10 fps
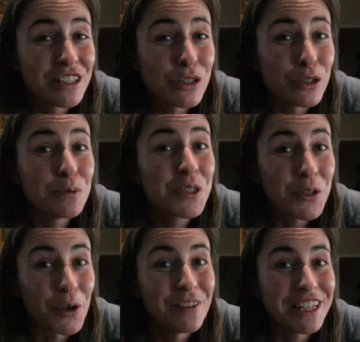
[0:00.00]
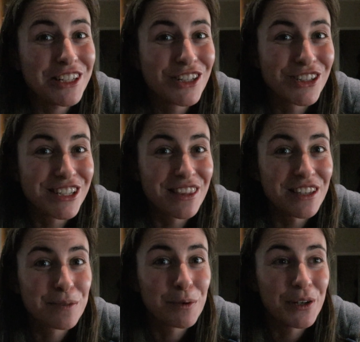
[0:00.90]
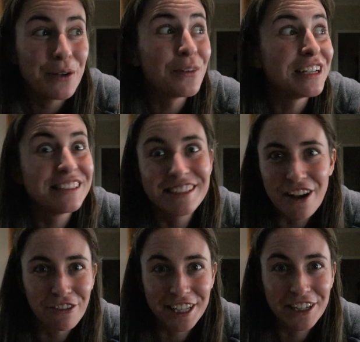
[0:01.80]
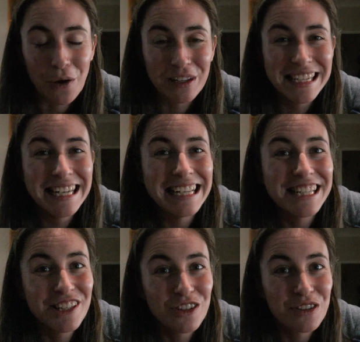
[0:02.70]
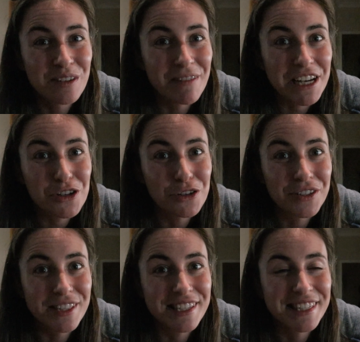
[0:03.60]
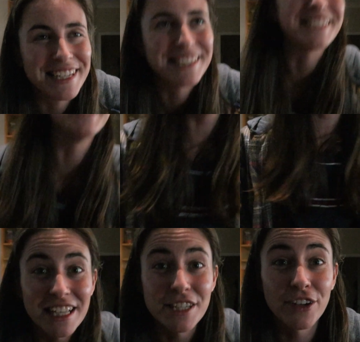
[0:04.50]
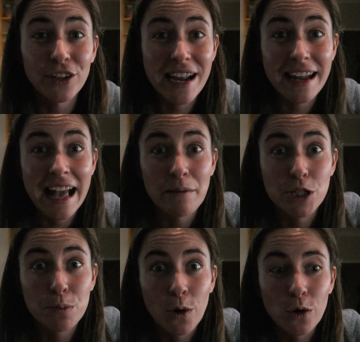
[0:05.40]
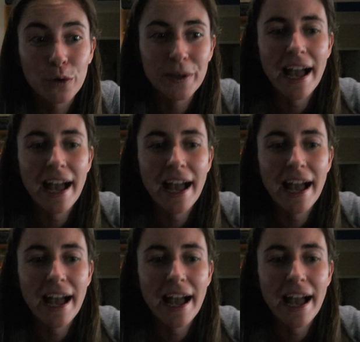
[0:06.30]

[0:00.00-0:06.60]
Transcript: consumed so many chooks at this point. We're definitely going to need to do some meat chooks this season. Let's figure out how much pork we